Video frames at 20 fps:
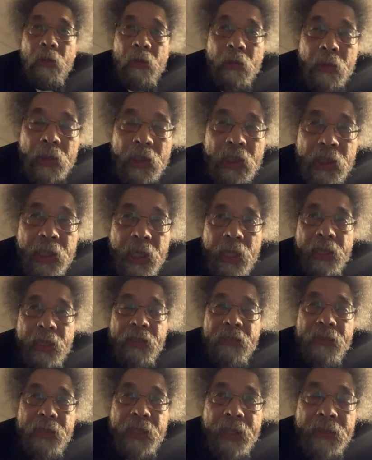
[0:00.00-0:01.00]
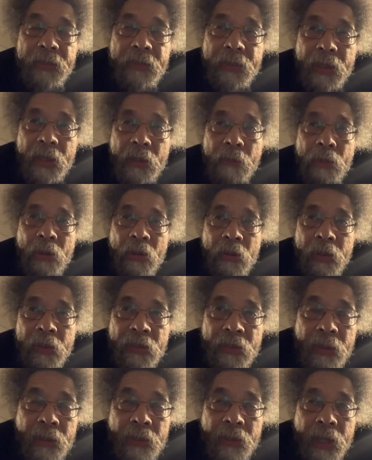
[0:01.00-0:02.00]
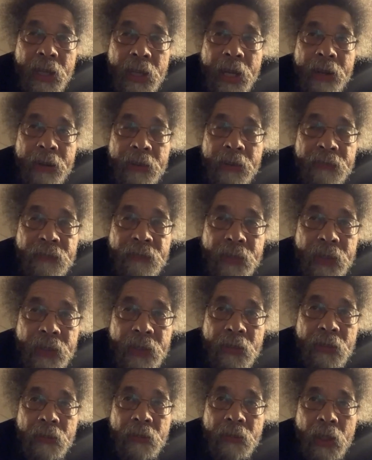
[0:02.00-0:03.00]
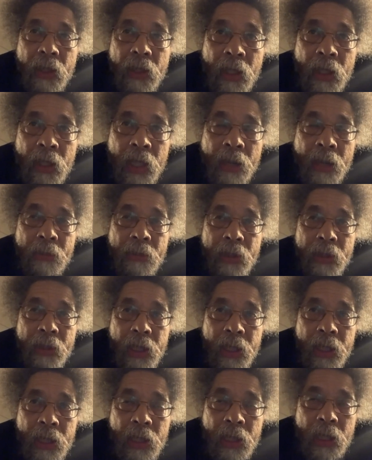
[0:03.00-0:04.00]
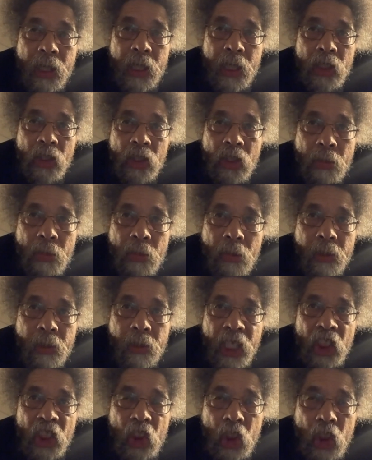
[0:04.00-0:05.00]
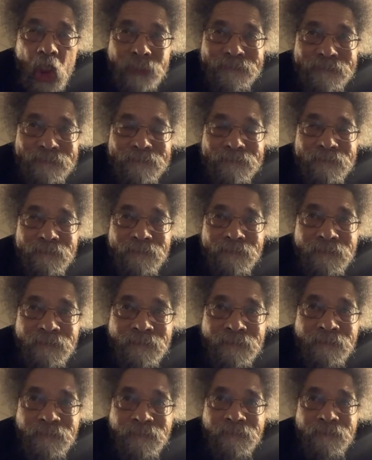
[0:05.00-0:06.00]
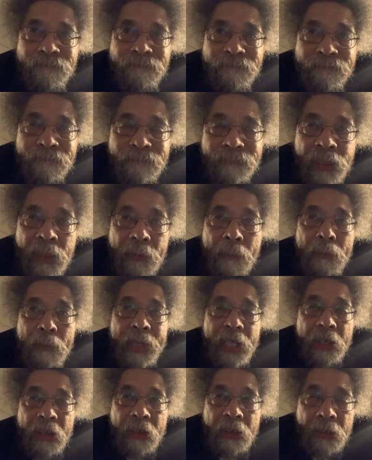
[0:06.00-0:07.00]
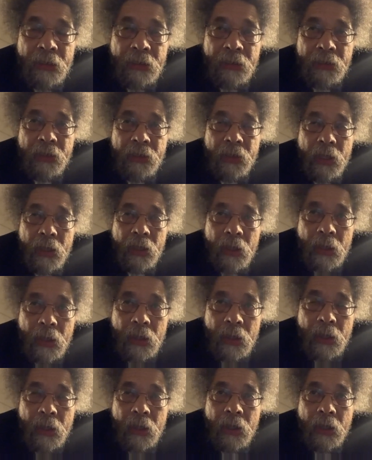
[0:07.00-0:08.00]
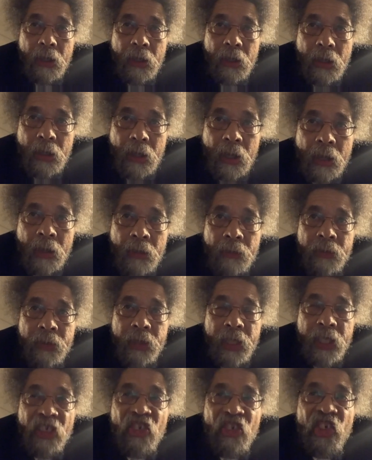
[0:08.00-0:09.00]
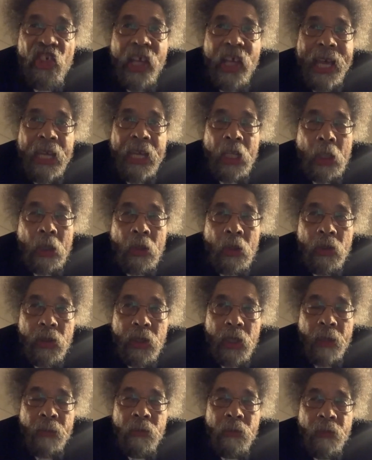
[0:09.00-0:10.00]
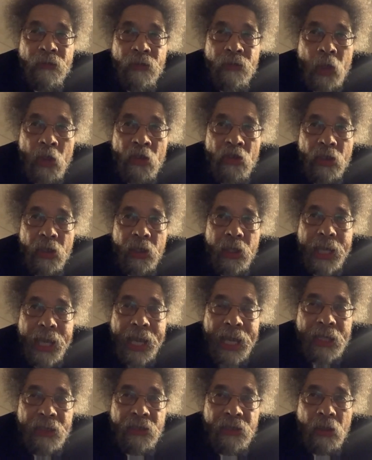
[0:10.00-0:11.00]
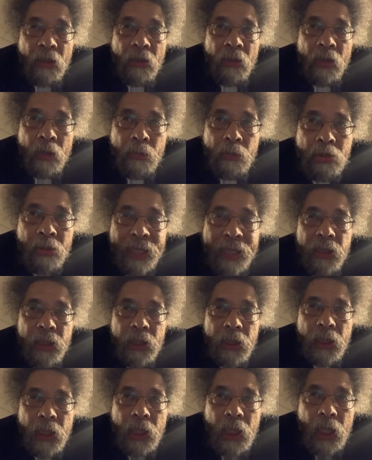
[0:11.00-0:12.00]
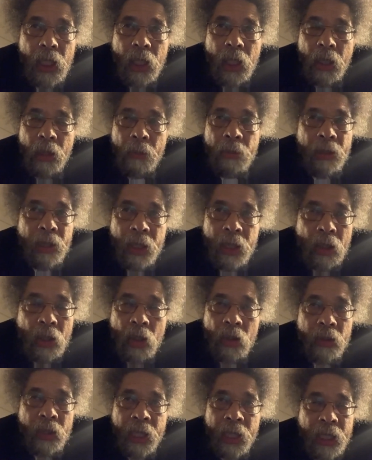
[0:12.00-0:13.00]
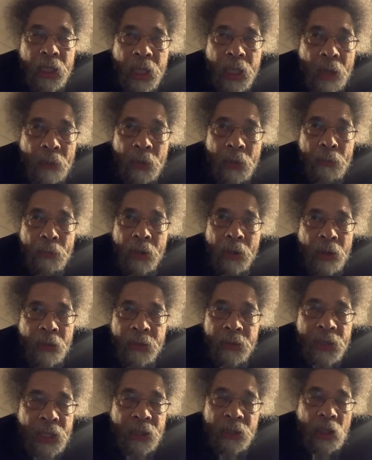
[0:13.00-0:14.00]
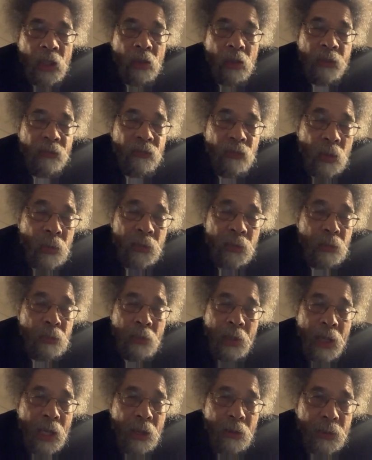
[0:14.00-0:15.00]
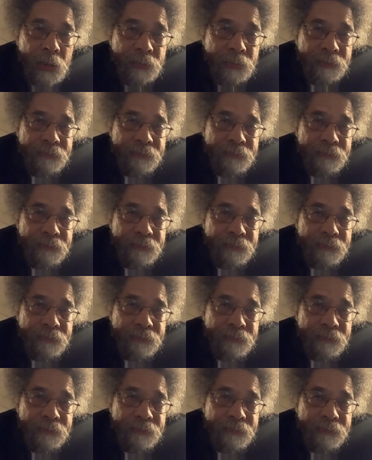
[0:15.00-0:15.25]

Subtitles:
when Shelley says poets are the hierophants of unapprehended inspiration, the mirrors of the shadows of the future cast on the present. Political and economic power are not the only forms of power.